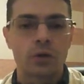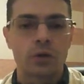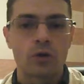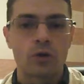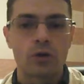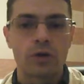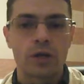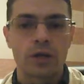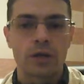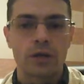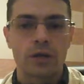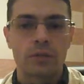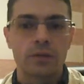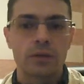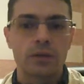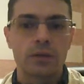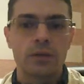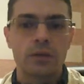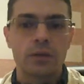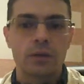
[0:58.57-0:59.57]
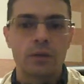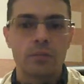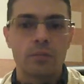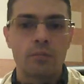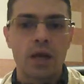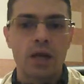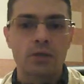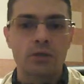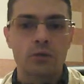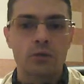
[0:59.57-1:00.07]
Earlier,
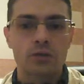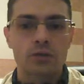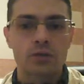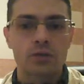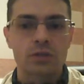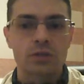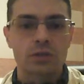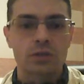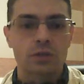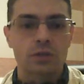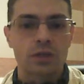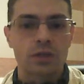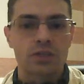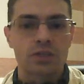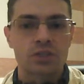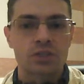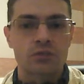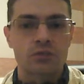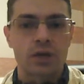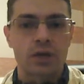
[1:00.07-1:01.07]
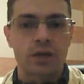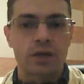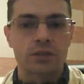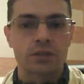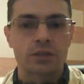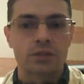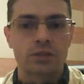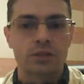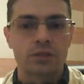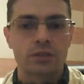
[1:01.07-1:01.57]
Magnus has
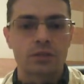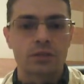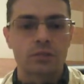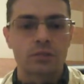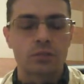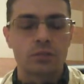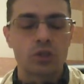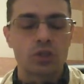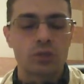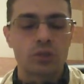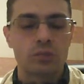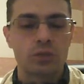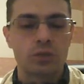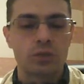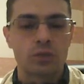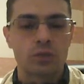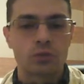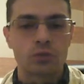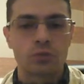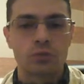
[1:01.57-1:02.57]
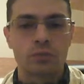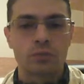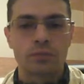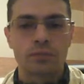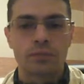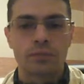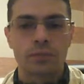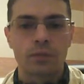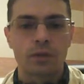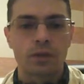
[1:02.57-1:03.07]
tried bishop d2
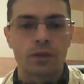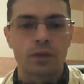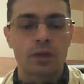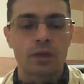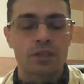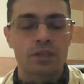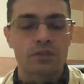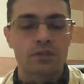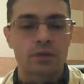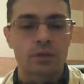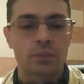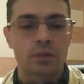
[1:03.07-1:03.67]
against